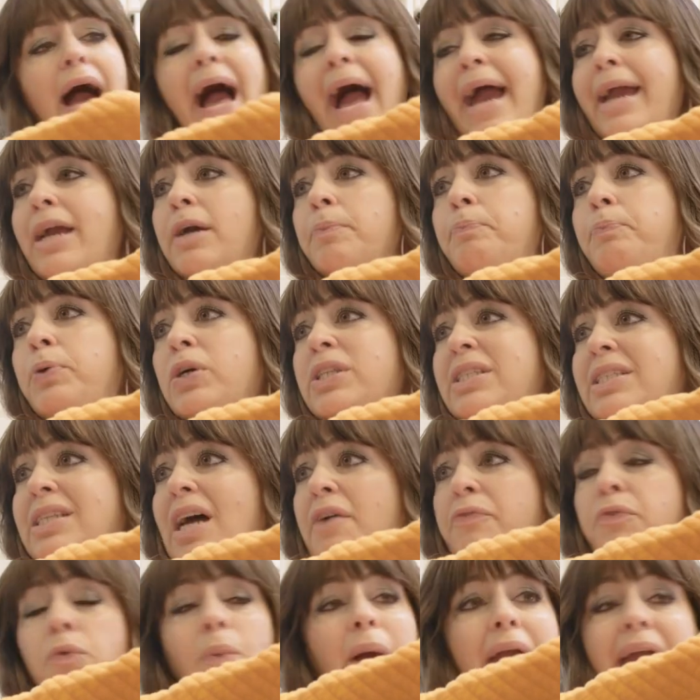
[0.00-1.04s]
I can put
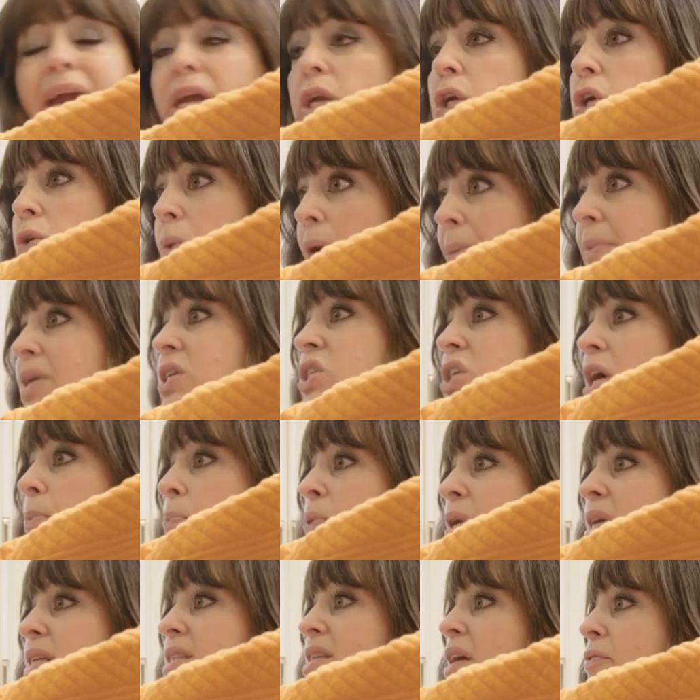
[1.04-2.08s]
stuff away. You want me to start
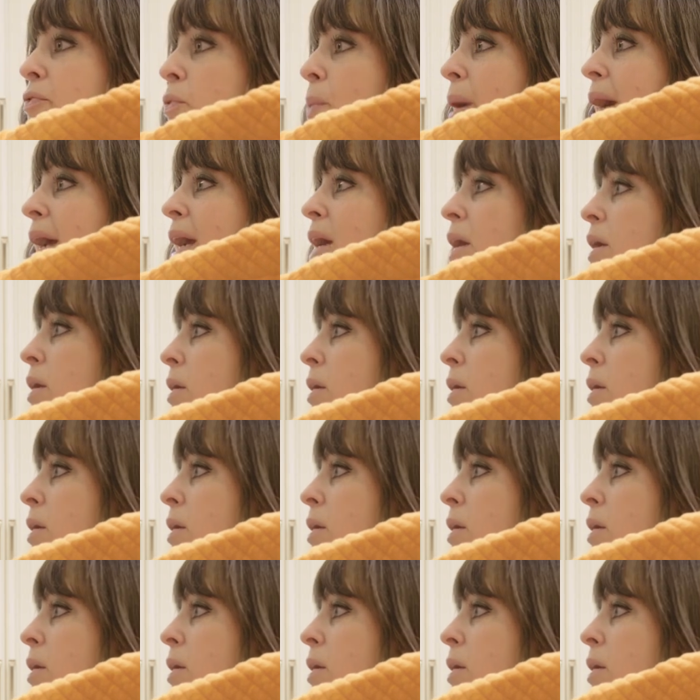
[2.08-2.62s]
putting stuff away?